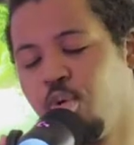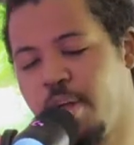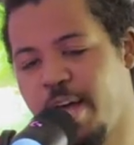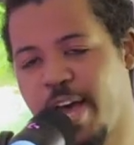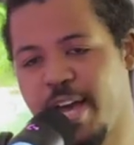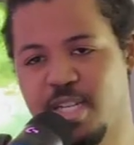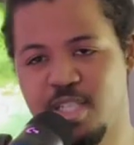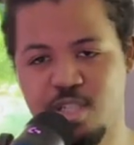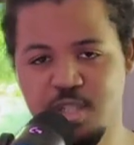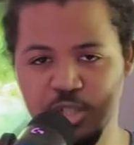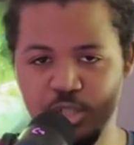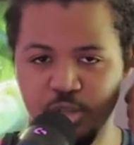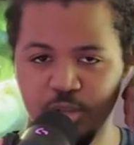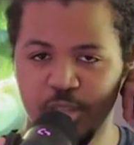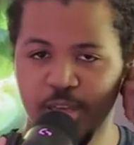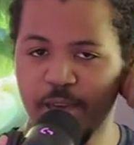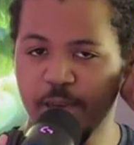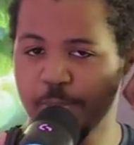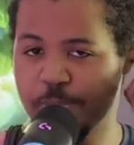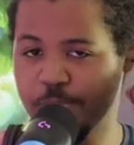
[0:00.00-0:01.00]
will actually do
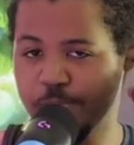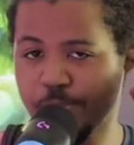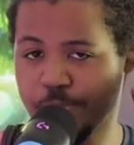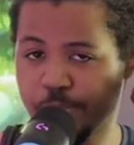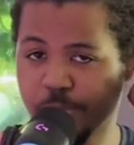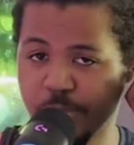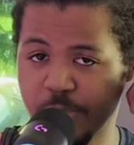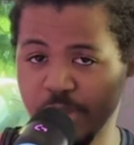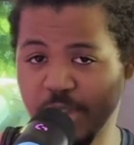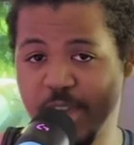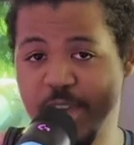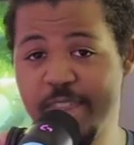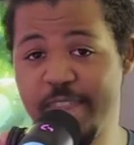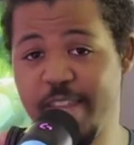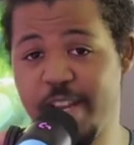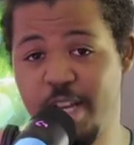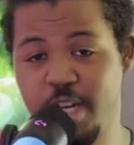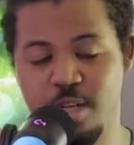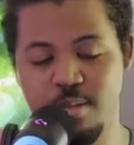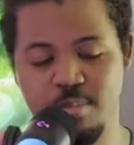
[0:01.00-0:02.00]
that and
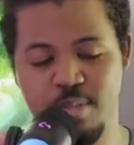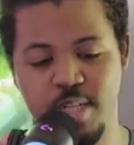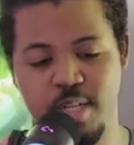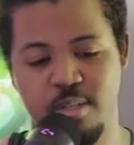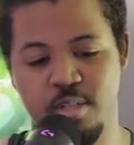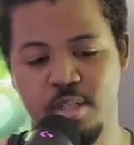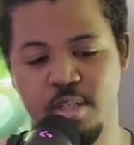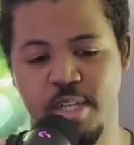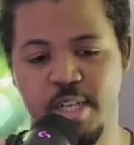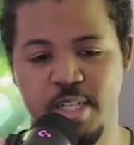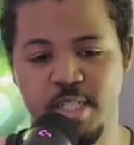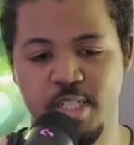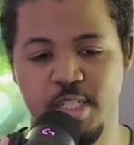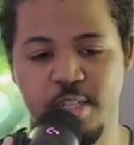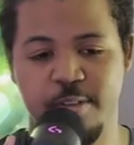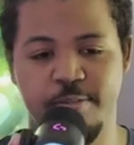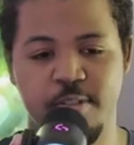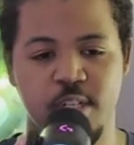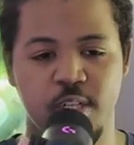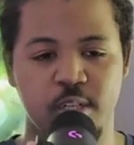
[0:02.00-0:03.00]
then it comes down to like
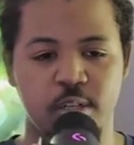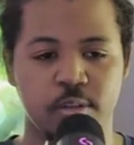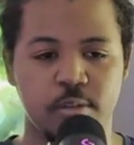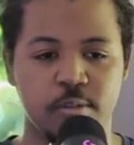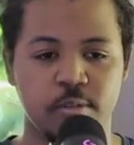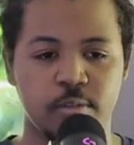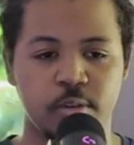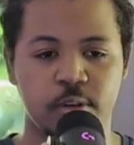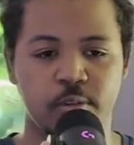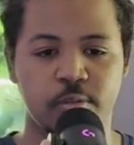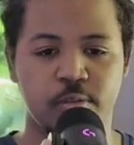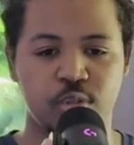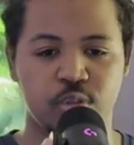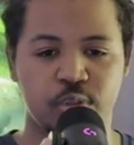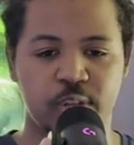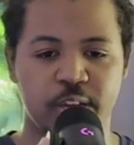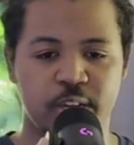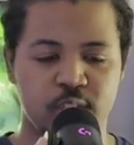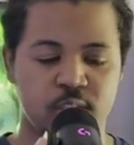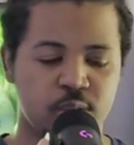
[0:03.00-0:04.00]
sifting of, of do
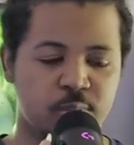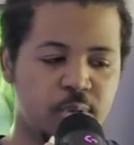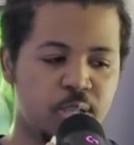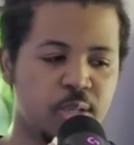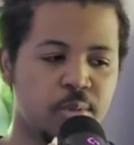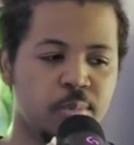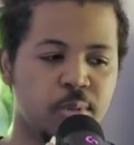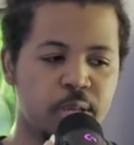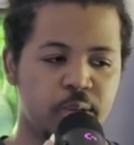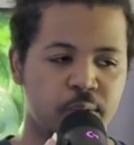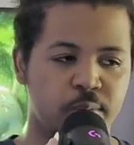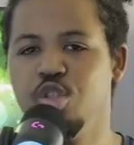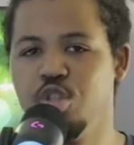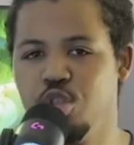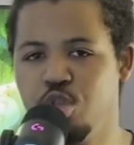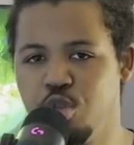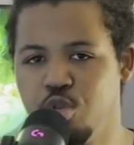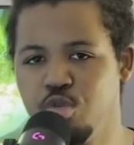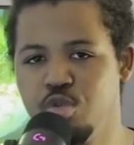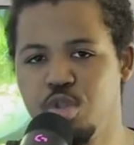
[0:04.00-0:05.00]
they actually mean it? like
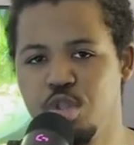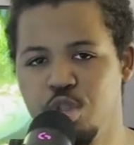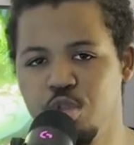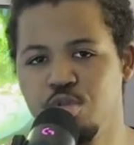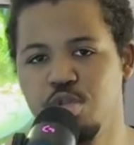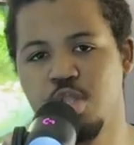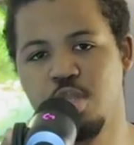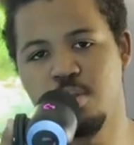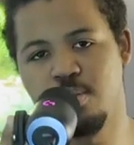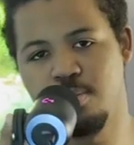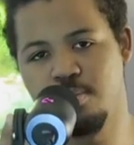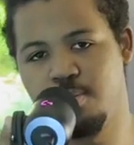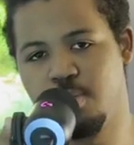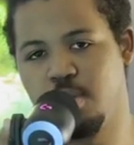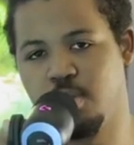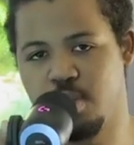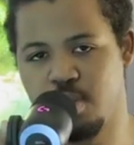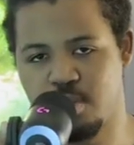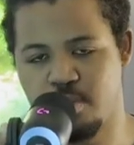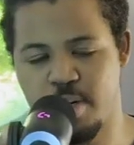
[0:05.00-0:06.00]
use use your
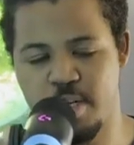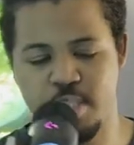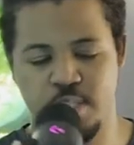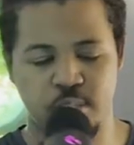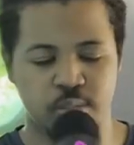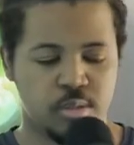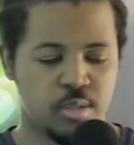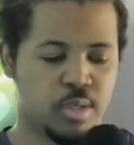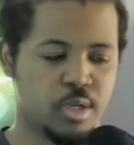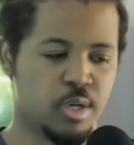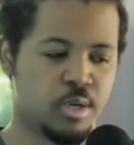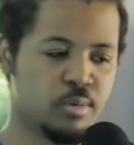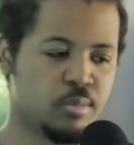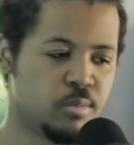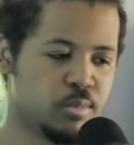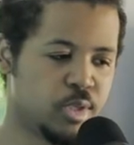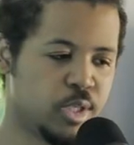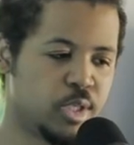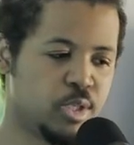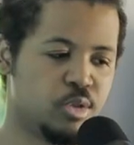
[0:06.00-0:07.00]
your discretion you know
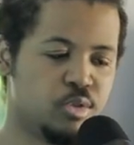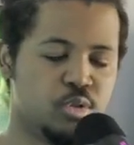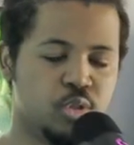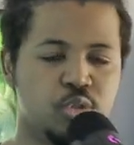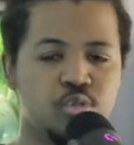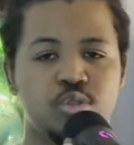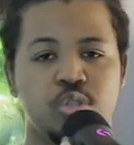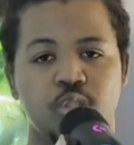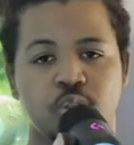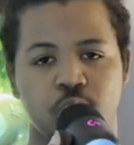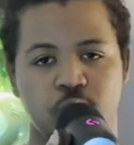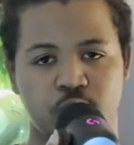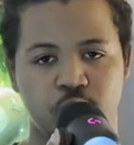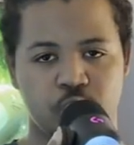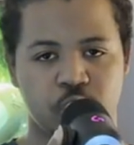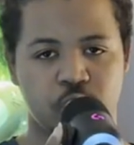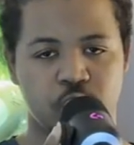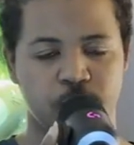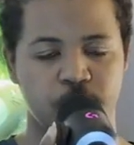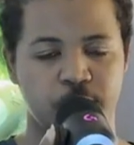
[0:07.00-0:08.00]
like you use your own
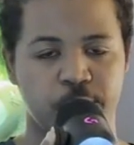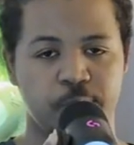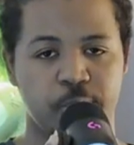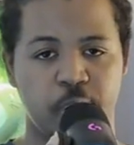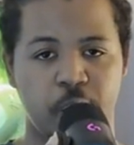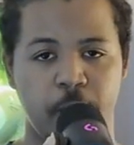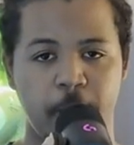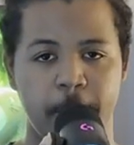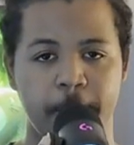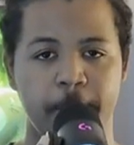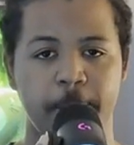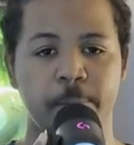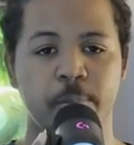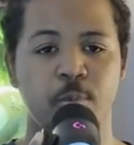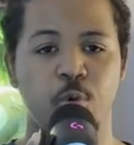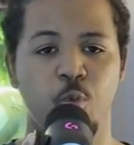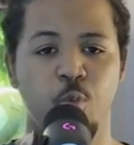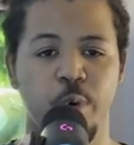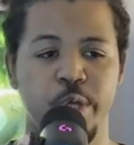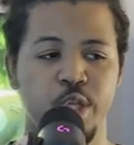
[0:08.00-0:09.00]
judgment but
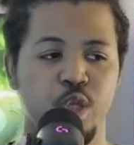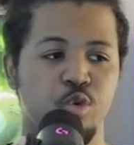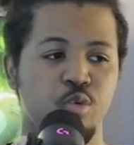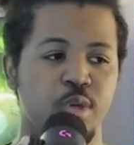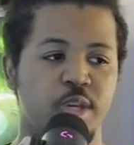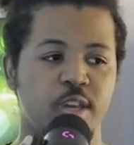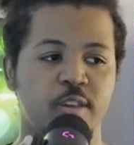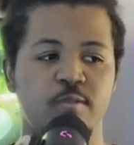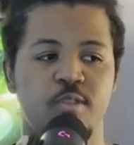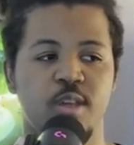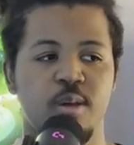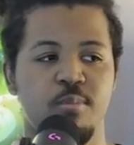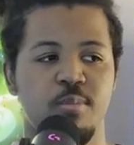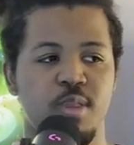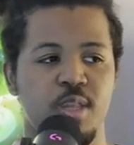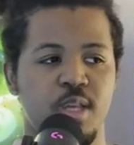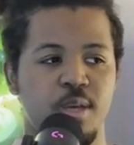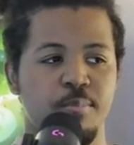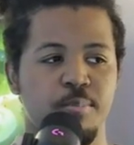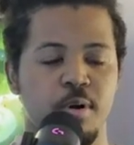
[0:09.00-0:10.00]
when you give them
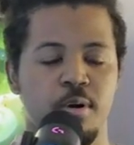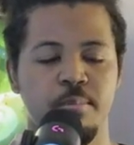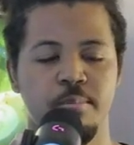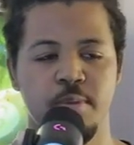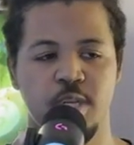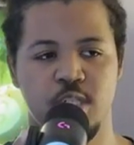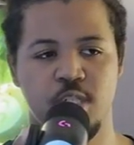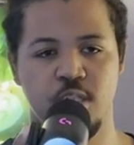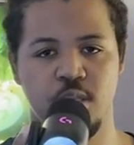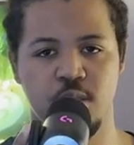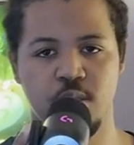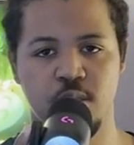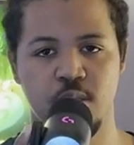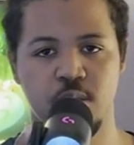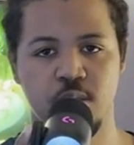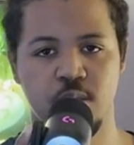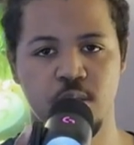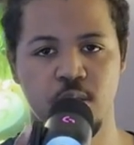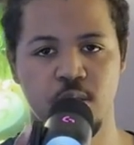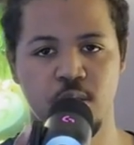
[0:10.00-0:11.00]
the permission
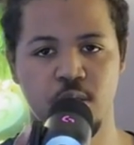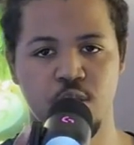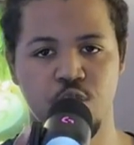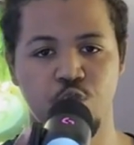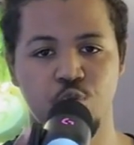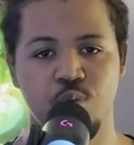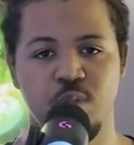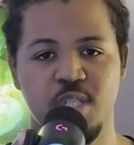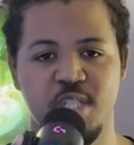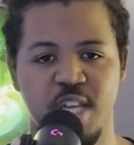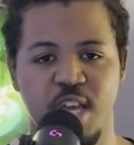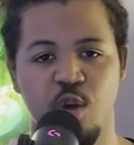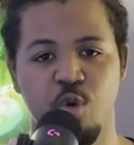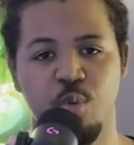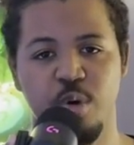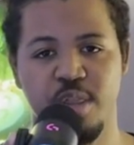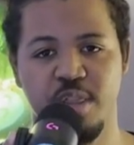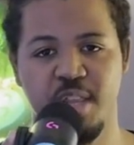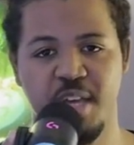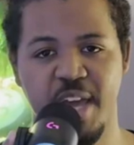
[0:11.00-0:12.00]
to say
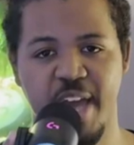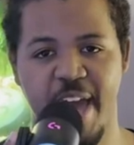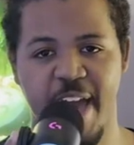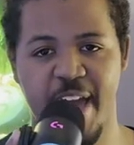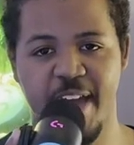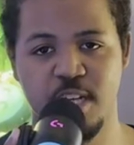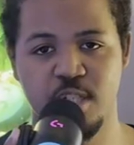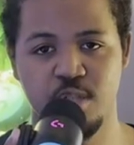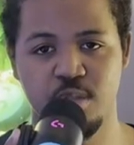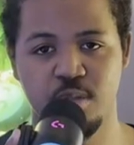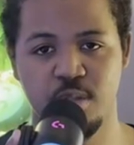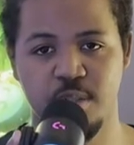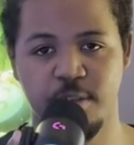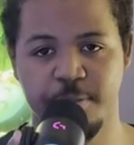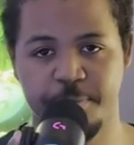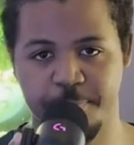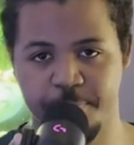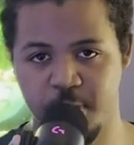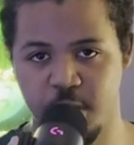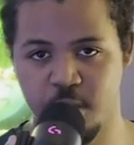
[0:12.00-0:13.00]
what they actually
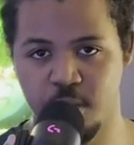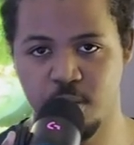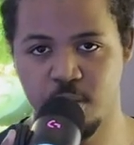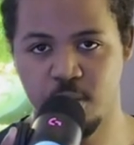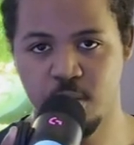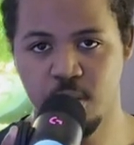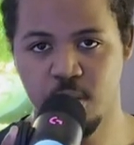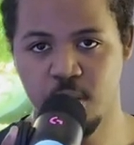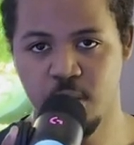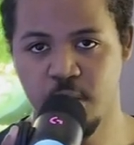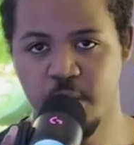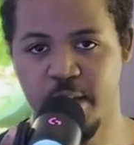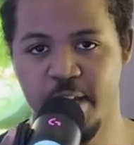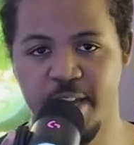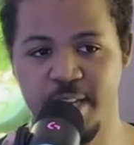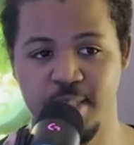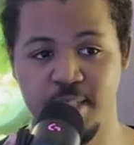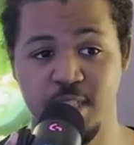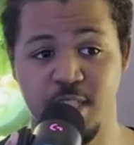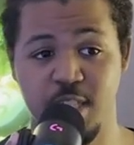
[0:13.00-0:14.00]
feel
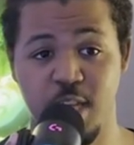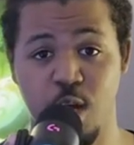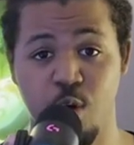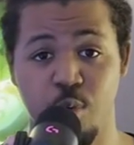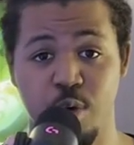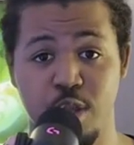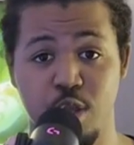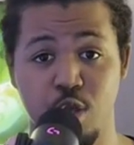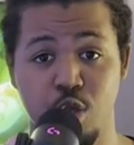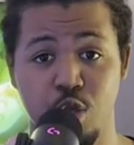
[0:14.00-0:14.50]
and say what